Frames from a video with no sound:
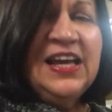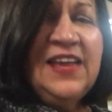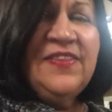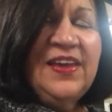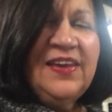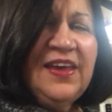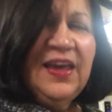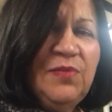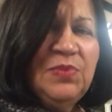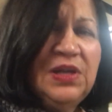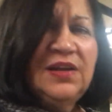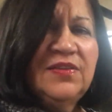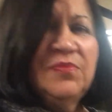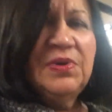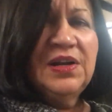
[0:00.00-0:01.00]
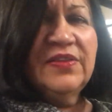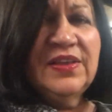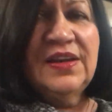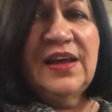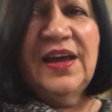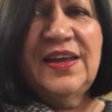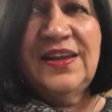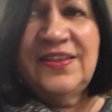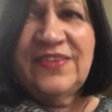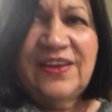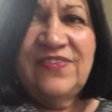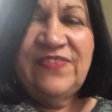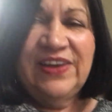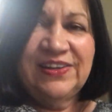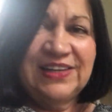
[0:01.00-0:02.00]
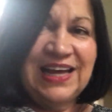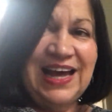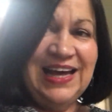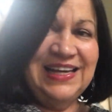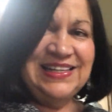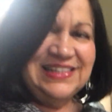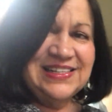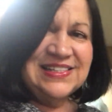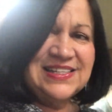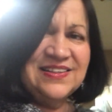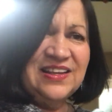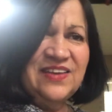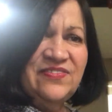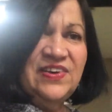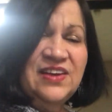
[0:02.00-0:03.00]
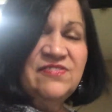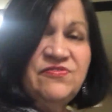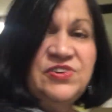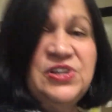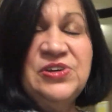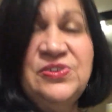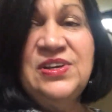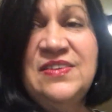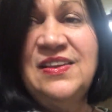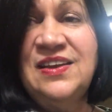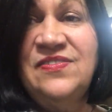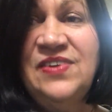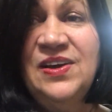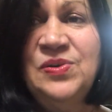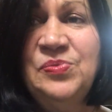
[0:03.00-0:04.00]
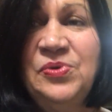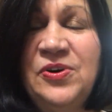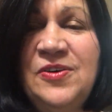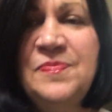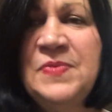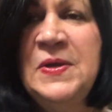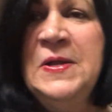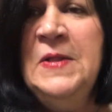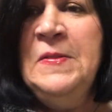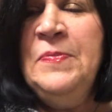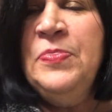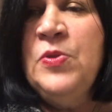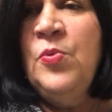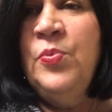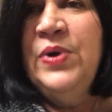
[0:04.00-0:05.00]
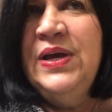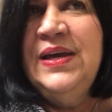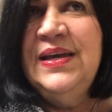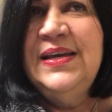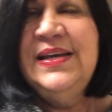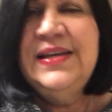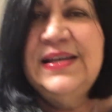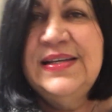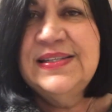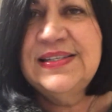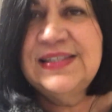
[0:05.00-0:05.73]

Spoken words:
and they came in the middle of the night and they found kindness and they found food and they found warmth. We